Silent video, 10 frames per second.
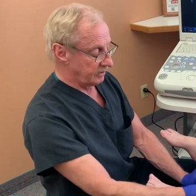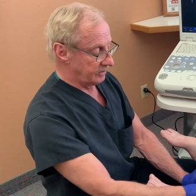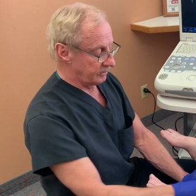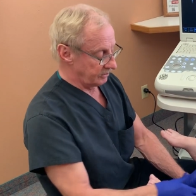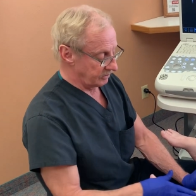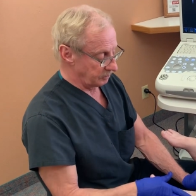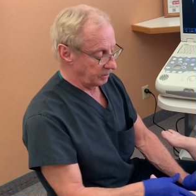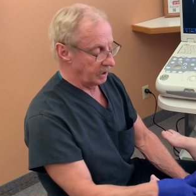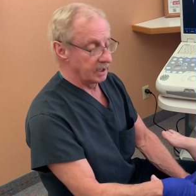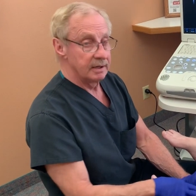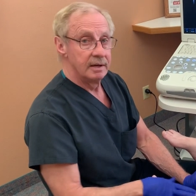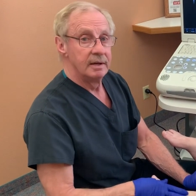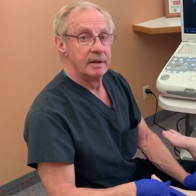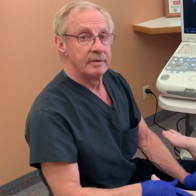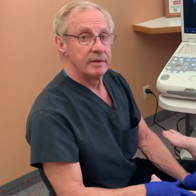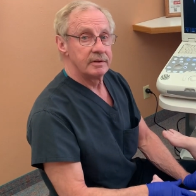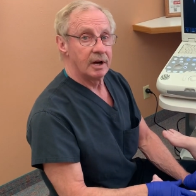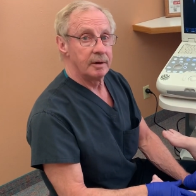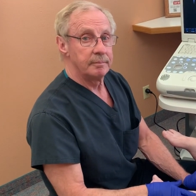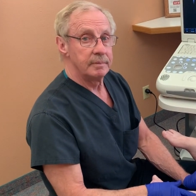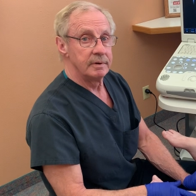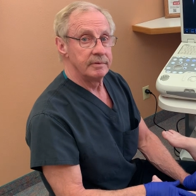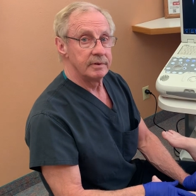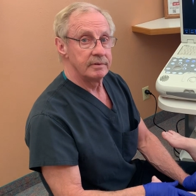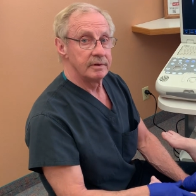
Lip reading: is to supply the top of the